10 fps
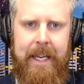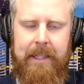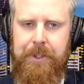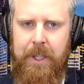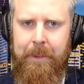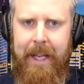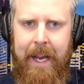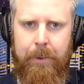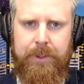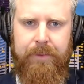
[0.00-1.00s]
get legitimate
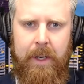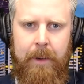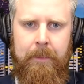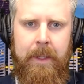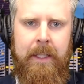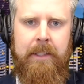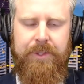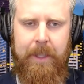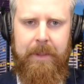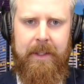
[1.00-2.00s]
hours from
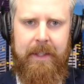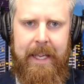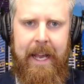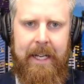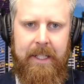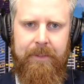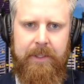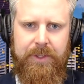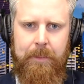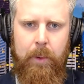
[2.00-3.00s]
something that they
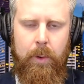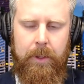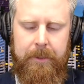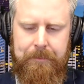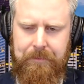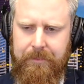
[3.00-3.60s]
actively support.